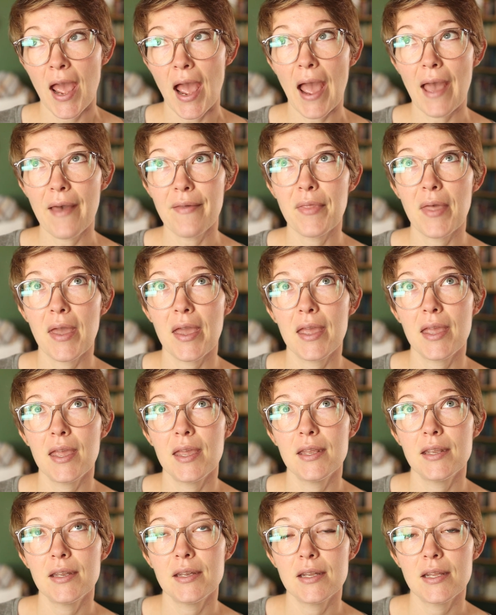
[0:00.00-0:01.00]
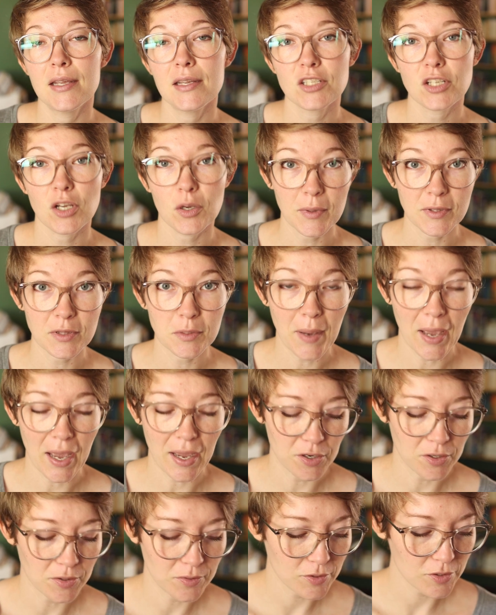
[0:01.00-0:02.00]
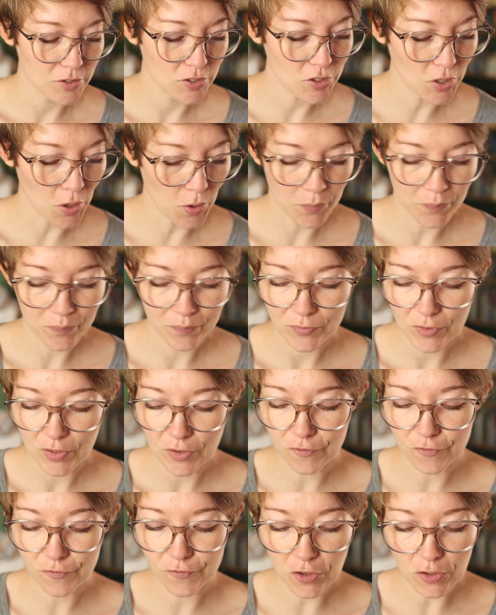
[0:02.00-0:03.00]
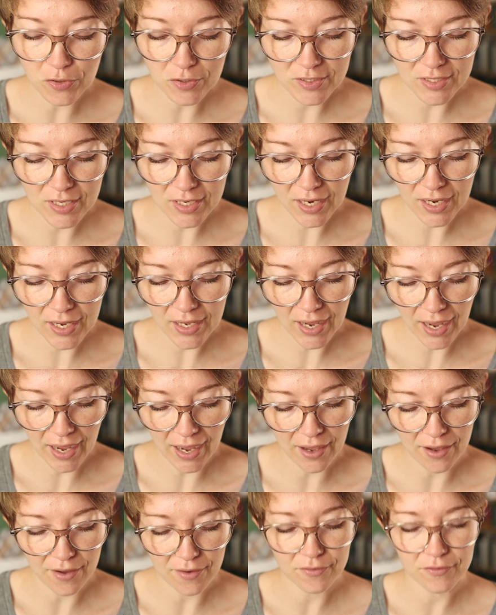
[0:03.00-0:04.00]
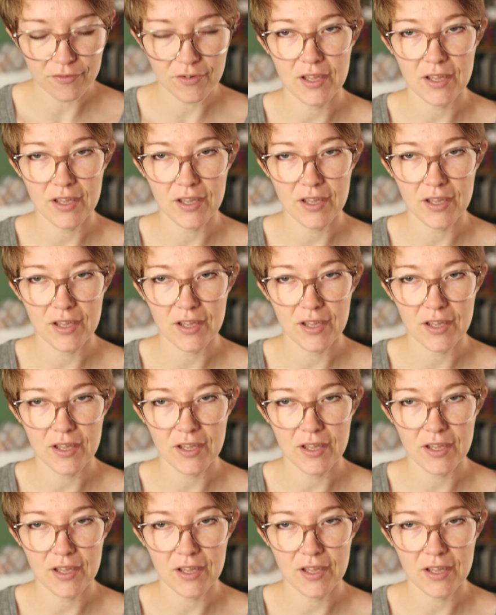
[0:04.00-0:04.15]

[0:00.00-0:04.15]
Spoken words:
and then talk about the pattern. So the first thing I have